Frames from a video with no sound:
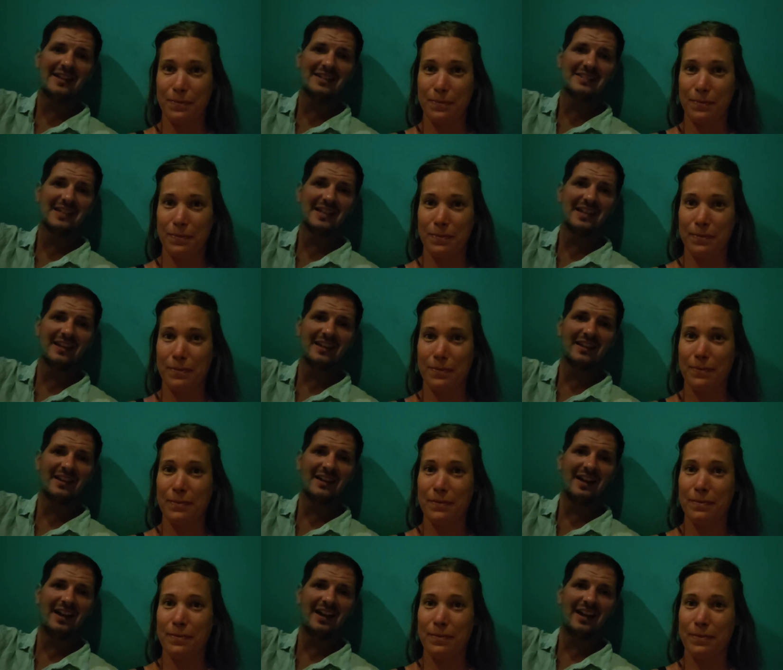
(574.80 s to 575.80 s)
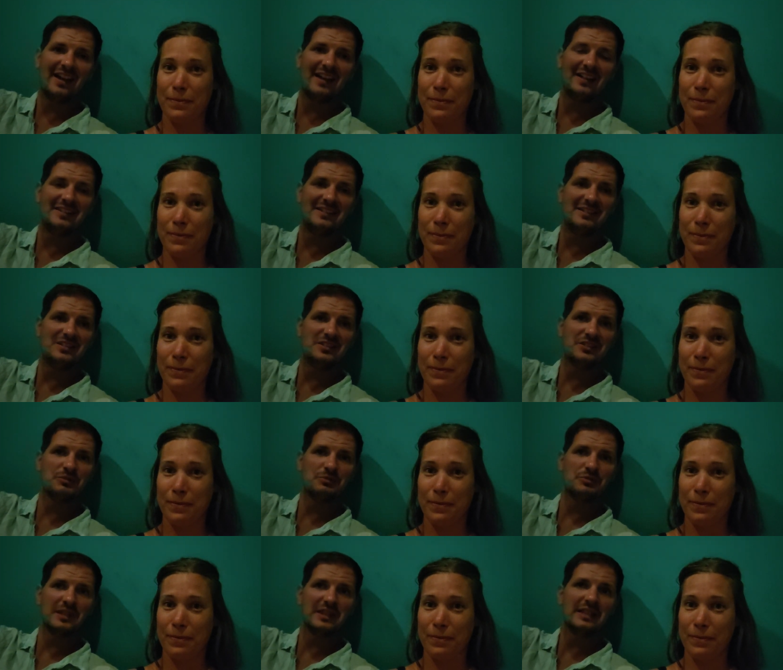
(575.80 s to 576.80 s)
Speaker 1: editing and
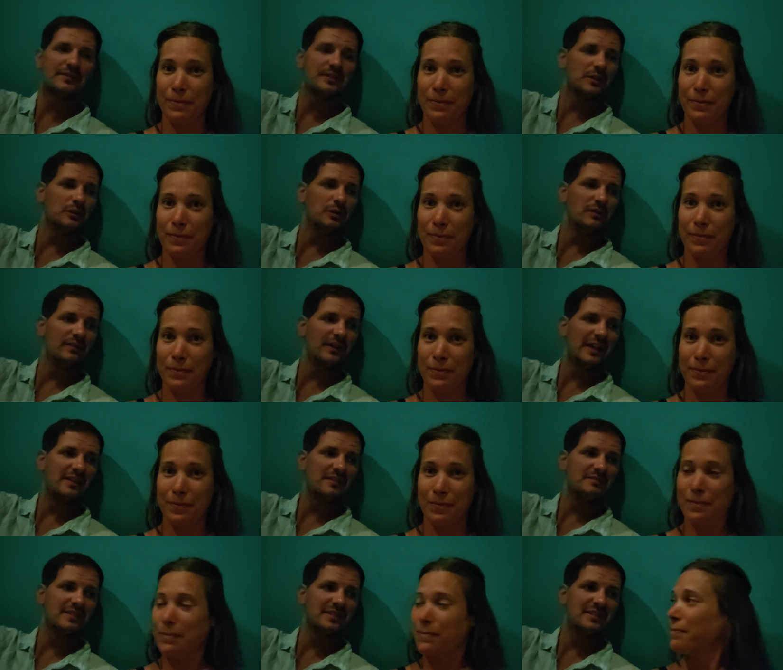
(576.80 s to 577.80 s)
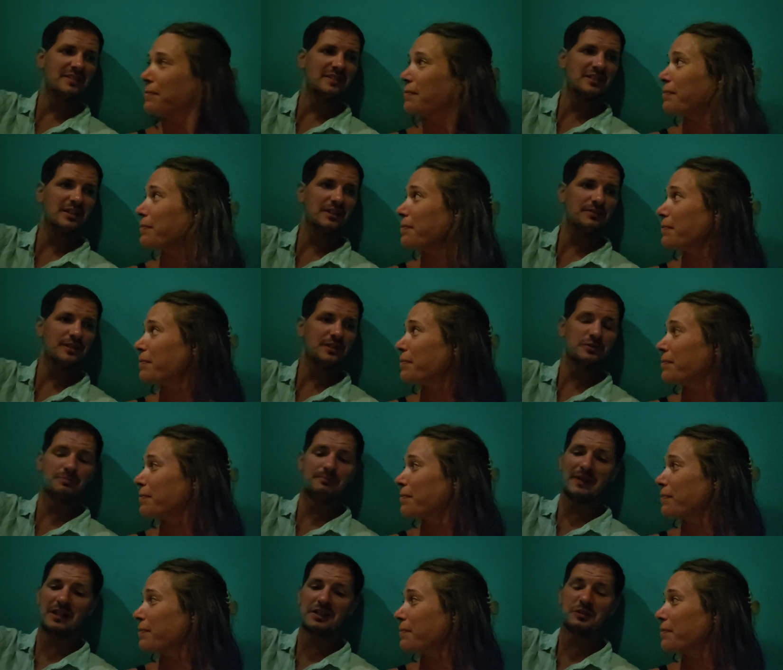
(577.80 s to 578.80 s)
reliving all that stuff, has
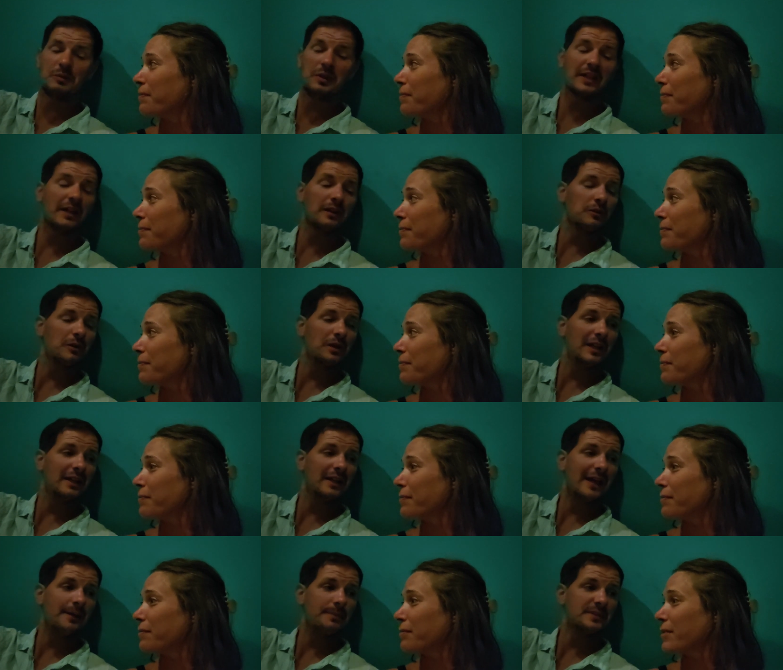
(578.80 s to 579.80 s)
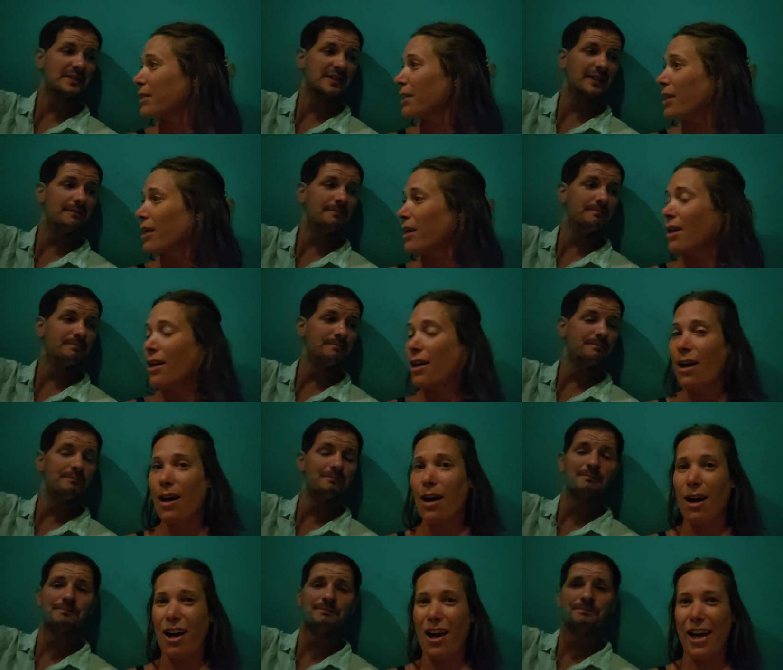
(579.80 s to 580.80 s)
managed to work up quite an appetite.
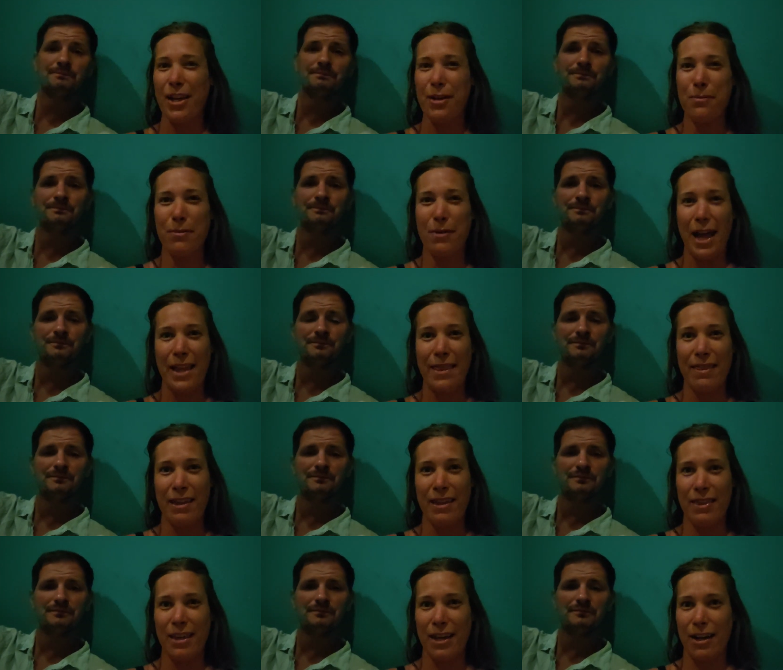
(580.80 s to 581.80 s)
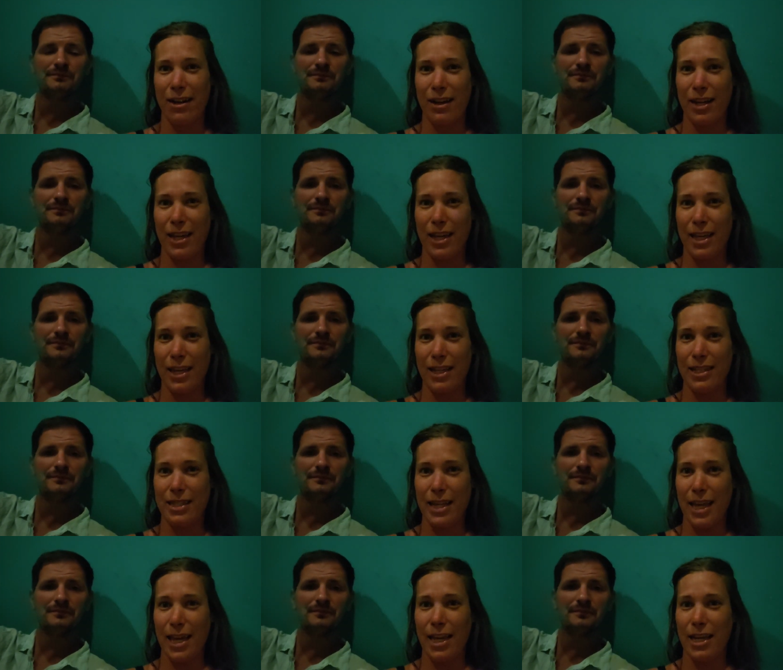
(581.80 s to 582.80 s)
Speaker 2: I read that there is
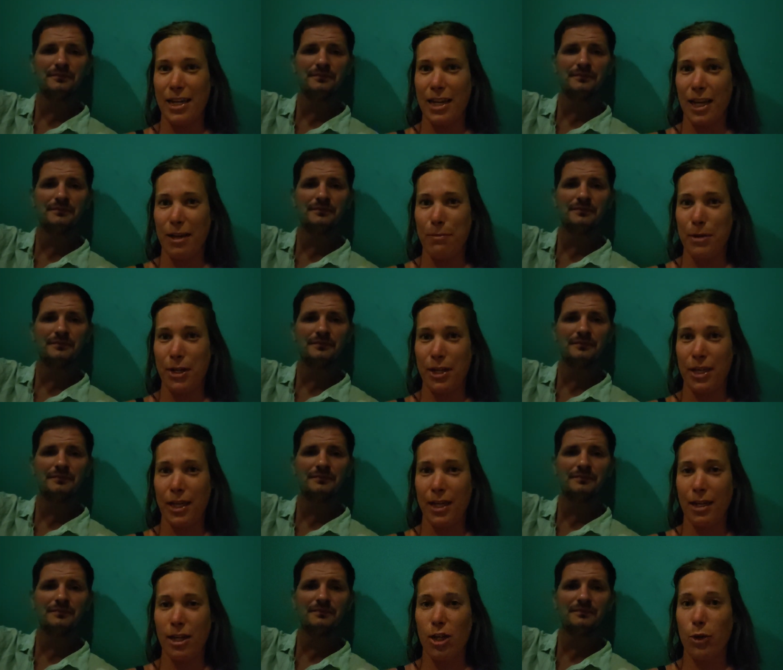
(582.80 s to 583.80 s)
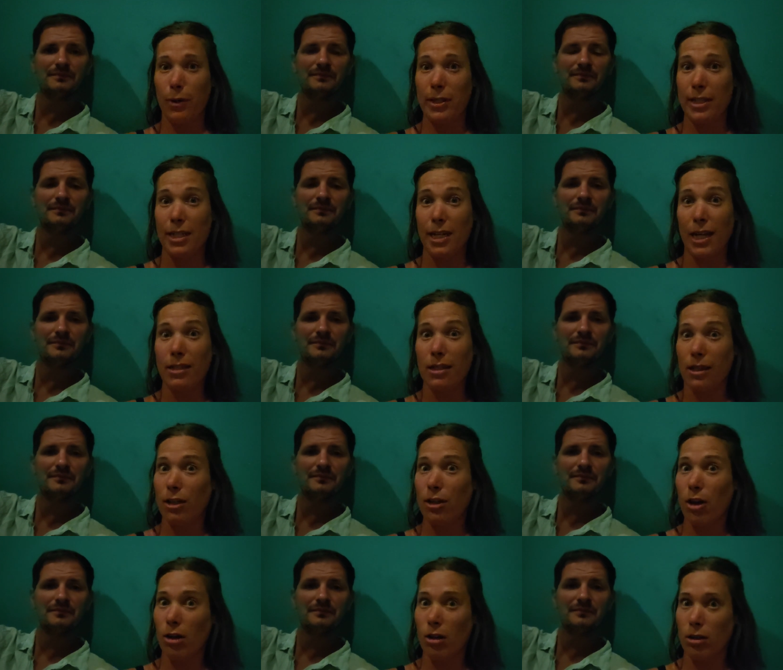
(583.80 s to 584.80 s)
a night market, coincidentally
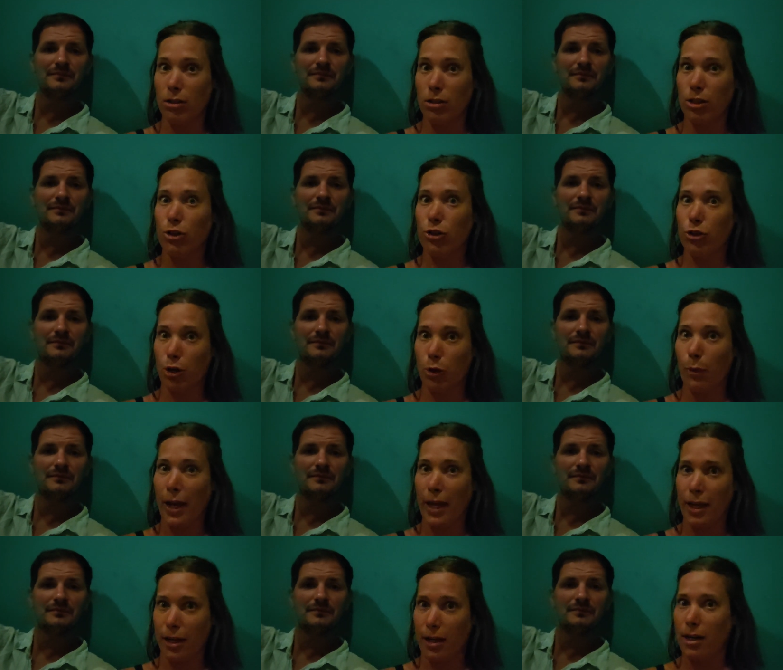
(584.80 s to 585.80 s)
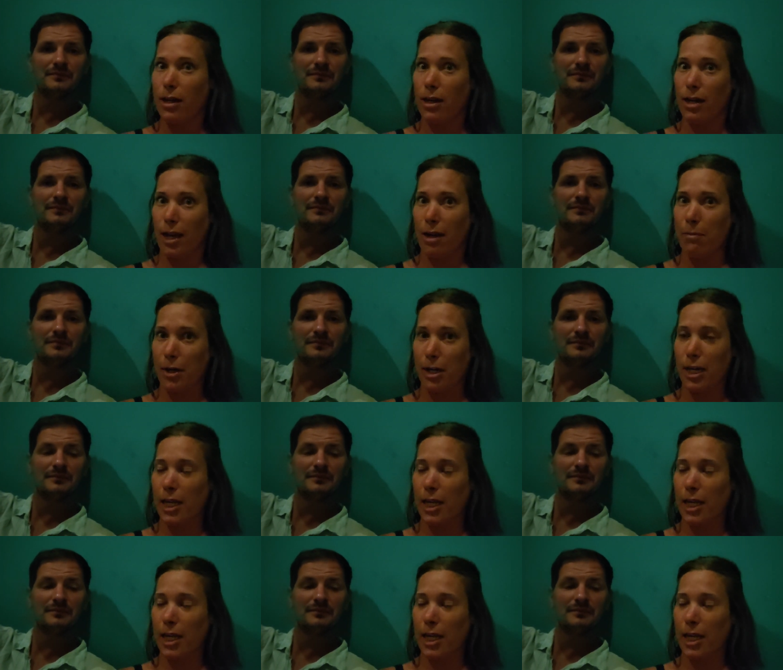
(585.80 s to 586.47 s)
called Trawangan Night